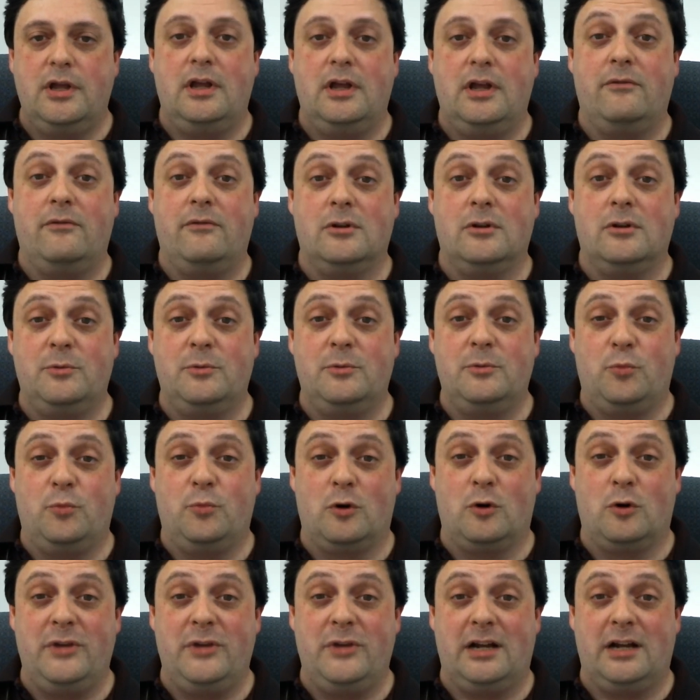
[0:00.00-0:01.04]
have a little bit
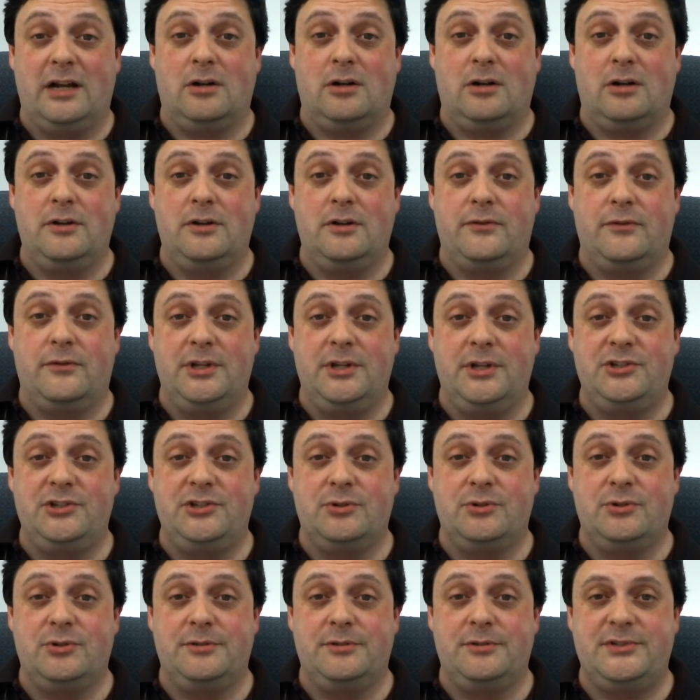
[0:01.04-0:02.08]
more background if you need
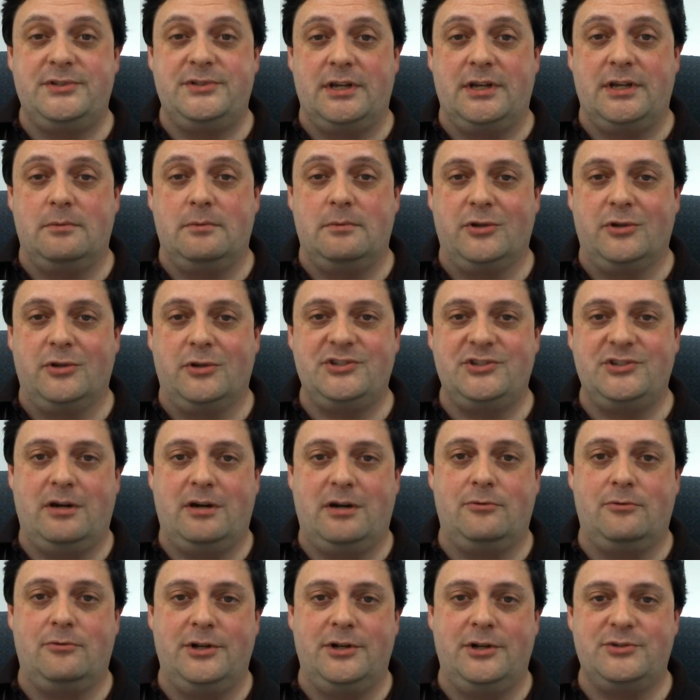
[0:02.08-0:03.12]
to it. And please
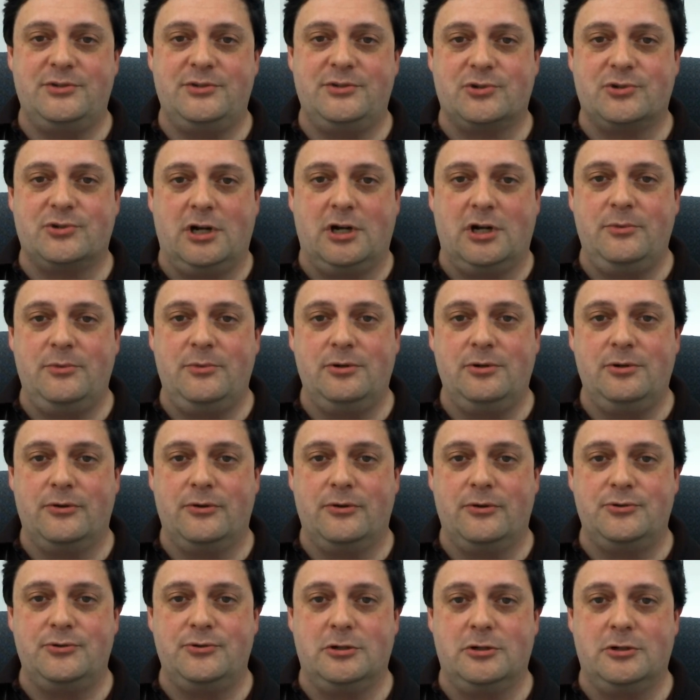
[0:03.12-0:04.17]
comment, rate, subscribe. You know
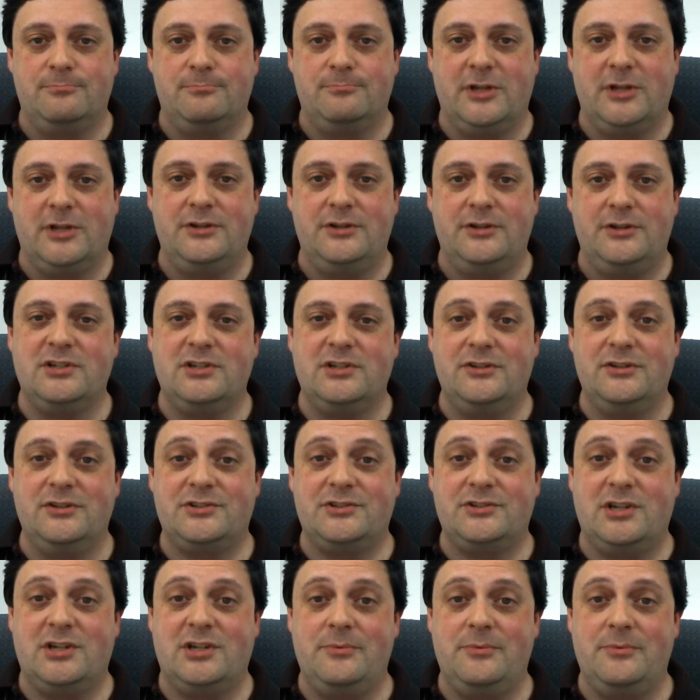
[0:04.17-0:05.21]
the drill. And until
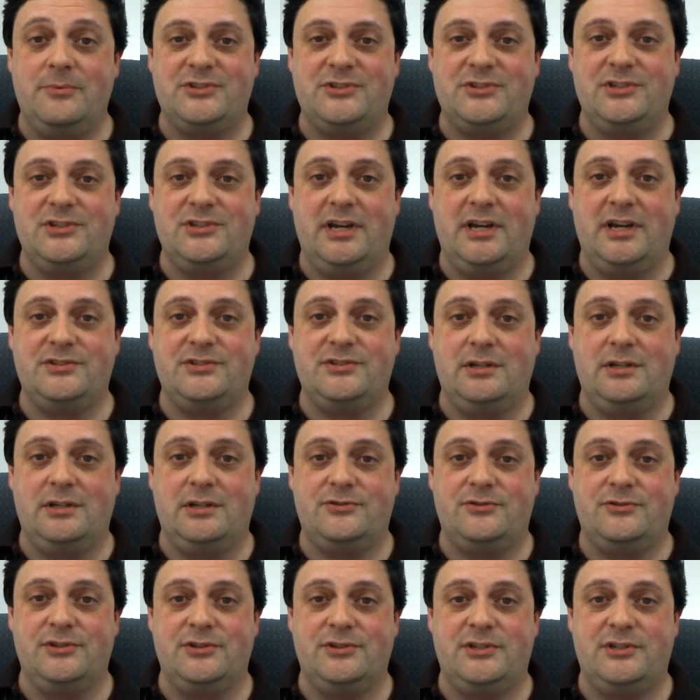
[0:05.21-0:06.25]
next time, this is I.S.
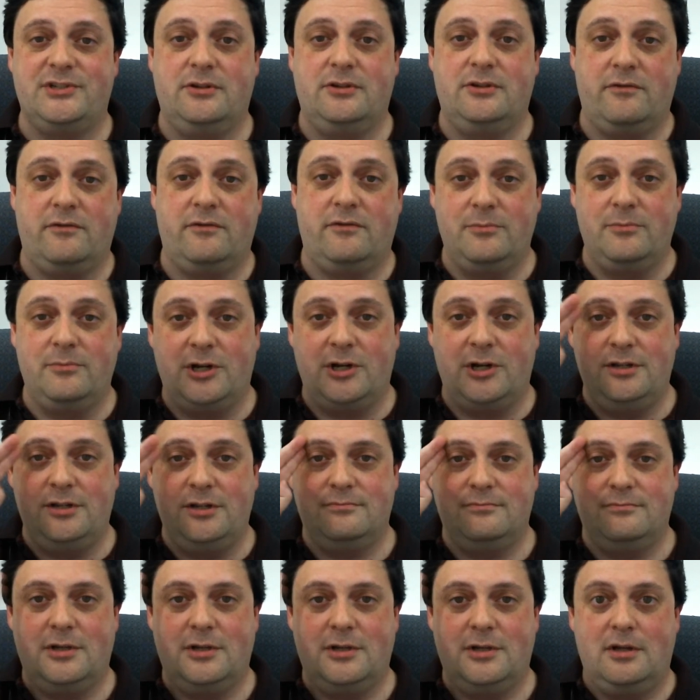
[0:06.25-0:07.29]
Anderson telling everybody,
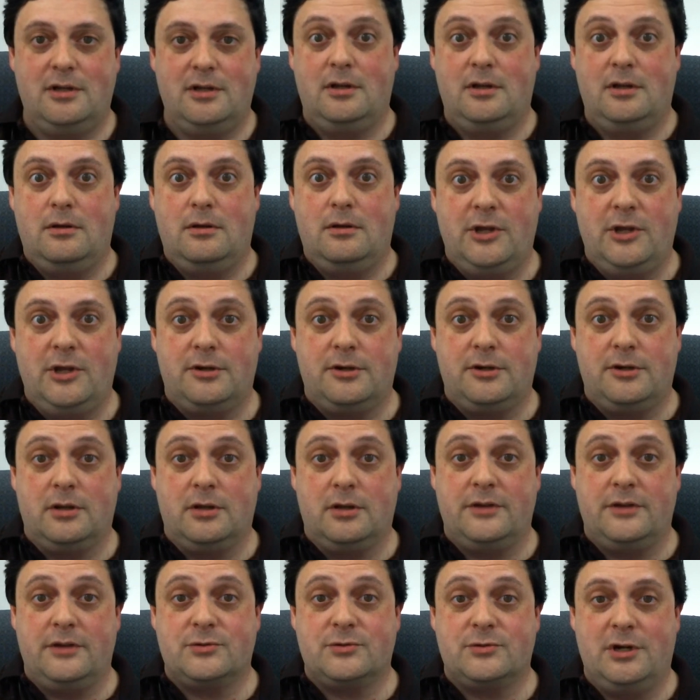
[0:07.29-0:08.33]
make your
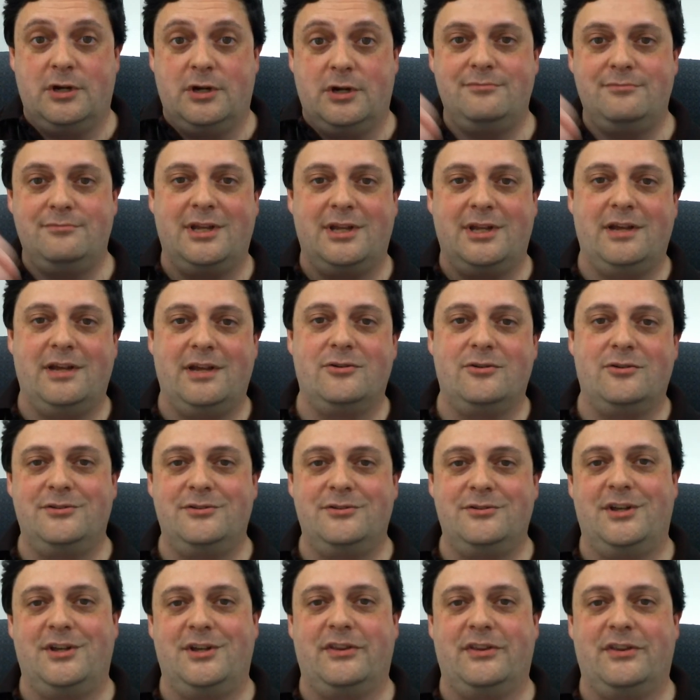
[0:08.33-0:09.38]
lives grand and have a good
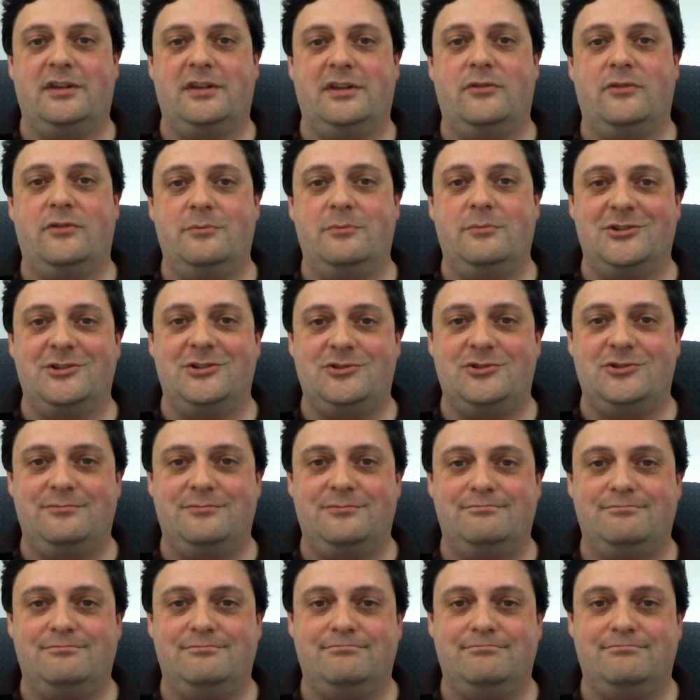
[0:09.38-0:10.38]
day. Thank you very much.